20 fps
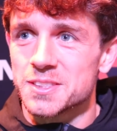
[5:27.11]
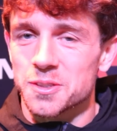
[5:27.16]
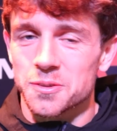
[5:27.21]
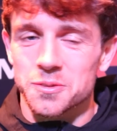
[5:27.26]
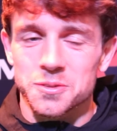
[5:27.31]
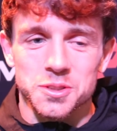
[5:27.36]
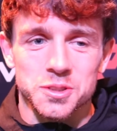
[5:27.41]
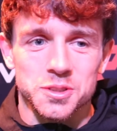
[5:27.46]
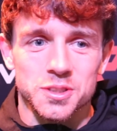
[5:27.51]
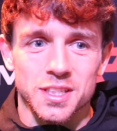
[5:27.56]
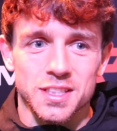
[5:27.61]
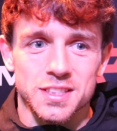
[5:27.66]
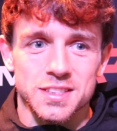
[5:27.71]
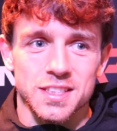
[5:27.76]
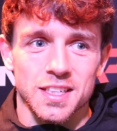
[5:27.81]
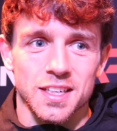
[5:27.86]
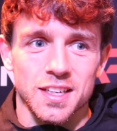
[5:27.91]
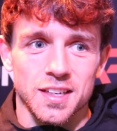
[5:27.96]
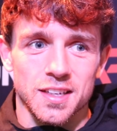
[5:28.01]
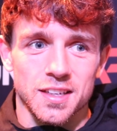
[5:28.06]
So it's
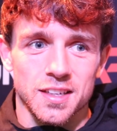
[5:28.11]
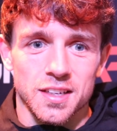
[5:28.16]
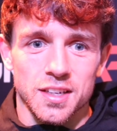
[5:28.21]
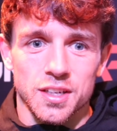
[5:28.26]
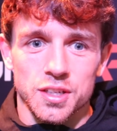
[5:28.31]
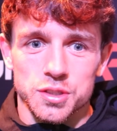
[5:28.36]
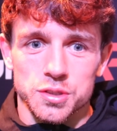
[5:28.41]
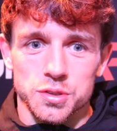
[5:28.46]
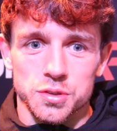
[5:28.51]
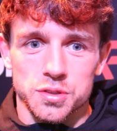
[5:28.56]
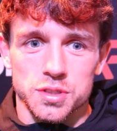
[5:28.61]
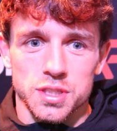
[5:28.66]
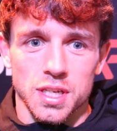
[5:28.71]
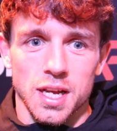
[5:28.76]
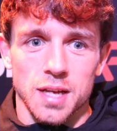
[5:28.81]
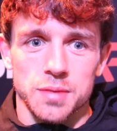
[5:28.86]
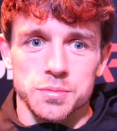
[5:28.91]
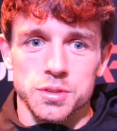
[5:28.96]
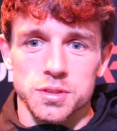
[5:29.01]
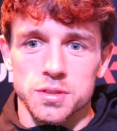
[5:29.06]
good
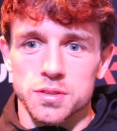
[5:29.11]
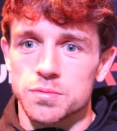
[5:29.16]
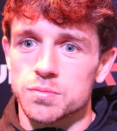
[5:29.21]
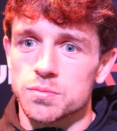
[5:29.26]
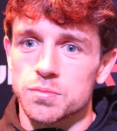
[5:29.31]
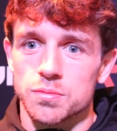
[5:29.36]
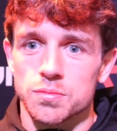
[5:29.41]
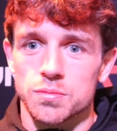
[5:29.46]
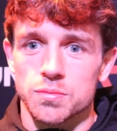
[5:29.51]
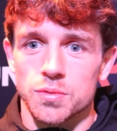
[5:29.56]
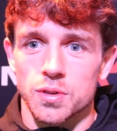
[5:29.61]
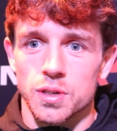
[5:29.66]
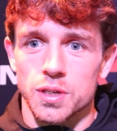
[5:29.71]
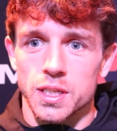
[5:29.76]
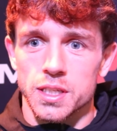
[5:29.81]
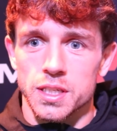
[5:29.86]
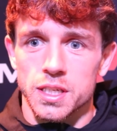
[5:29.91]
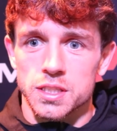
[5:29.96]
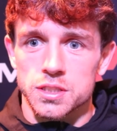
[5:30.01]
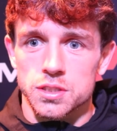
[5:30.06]
times, and
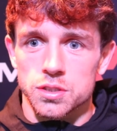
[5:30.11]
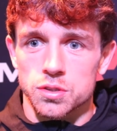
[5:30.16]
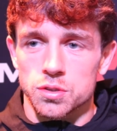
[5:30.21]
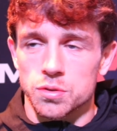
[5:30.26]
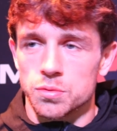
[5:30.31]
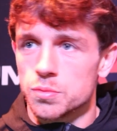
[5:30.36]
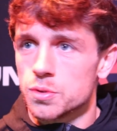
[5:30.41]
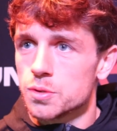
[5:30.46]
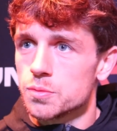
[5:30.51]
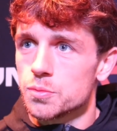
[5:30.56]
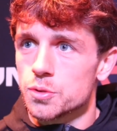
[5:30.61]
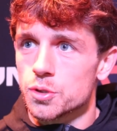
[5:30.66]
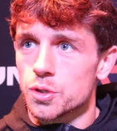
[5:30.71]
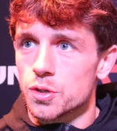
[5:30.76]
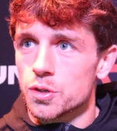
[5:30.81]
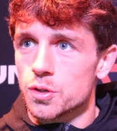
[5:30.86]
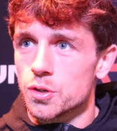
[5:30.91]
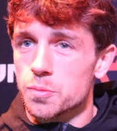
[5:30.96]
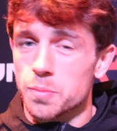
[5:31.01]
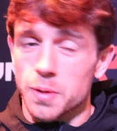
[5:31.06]
in years to come we're
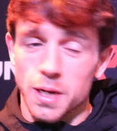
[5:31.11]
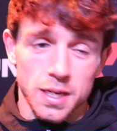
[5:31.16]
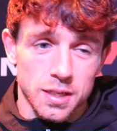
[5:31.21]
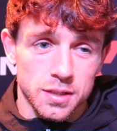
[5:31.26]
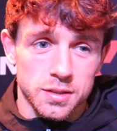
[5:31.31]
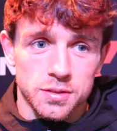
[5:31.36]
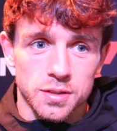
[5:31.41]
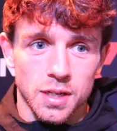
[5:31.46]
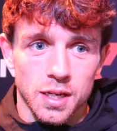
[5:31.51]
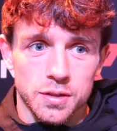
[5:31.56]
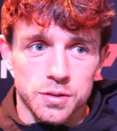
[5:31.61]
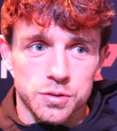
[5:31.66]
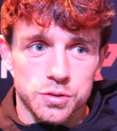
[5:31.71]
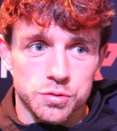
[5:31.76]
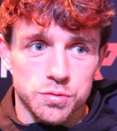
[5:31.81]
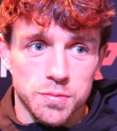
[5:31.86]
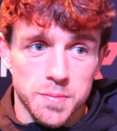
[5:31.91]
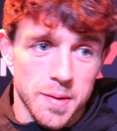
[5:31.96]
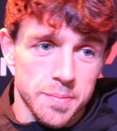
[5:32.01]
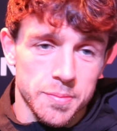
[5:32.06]
going to look back and
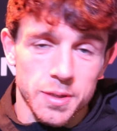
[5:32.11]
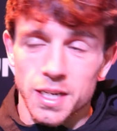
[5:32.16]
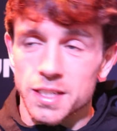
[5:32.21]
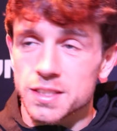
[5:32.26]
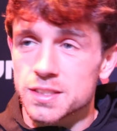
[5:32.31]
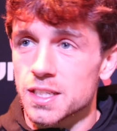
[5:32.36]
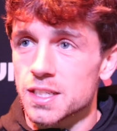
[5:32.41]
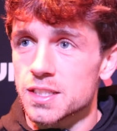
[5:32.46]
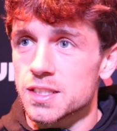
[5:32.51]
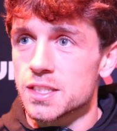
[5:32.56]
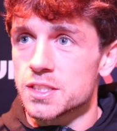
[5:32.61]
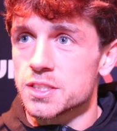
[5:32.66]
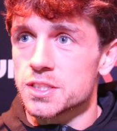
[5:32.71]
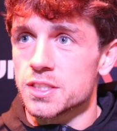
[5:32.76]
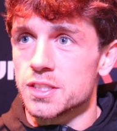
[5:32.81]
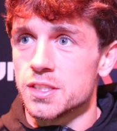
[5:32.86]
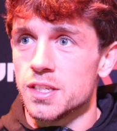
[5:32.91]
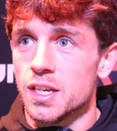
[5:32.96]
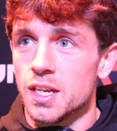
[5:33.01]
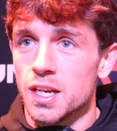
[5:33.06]
just remember nights like
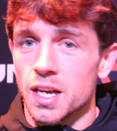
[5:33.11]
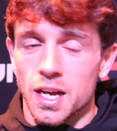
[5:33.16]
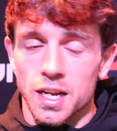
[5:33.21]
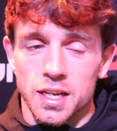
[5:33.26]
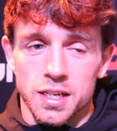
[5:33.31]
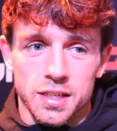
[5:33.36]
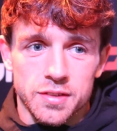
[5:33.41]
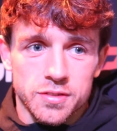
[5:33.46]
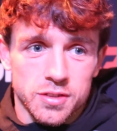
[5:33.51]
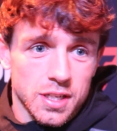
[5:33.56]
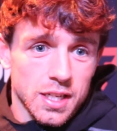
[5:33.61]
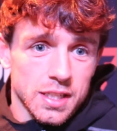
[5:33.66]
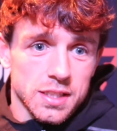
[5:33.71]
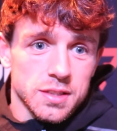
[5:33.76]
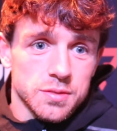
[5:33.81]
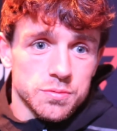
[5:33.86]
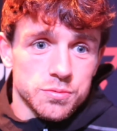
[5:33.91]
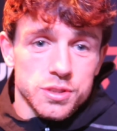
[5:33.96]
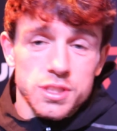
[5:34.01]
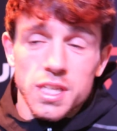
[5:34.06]
this, and even like
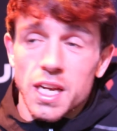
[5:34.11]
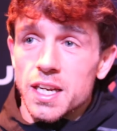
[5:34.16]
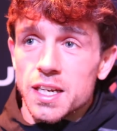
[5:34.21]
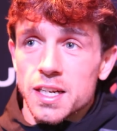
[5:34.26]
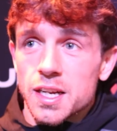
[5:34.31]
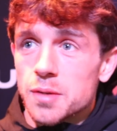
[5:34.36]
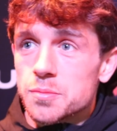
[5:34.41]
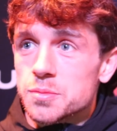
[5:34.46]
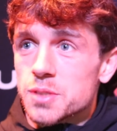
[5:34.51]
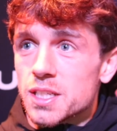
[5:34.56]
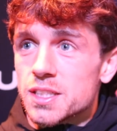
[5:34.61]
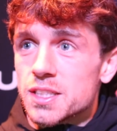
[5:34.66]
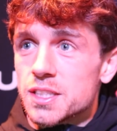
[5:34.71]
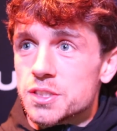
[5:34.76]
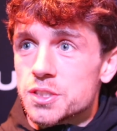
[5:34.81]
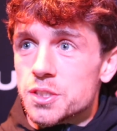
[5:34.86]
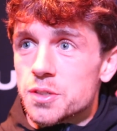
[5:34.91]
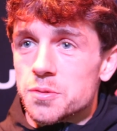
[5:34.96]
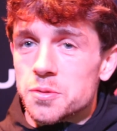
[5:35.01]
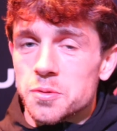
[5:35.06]
training camps like
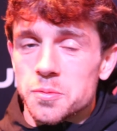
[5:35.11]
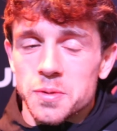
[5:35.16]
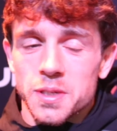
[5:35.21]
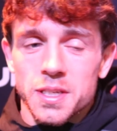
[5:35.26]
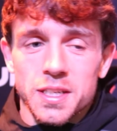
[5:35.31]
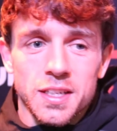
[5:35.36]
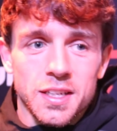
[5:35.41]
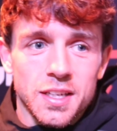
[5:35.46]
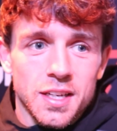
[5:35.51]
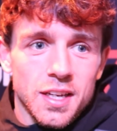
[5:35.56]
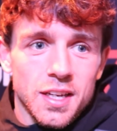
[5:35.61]
this, you know what I mean?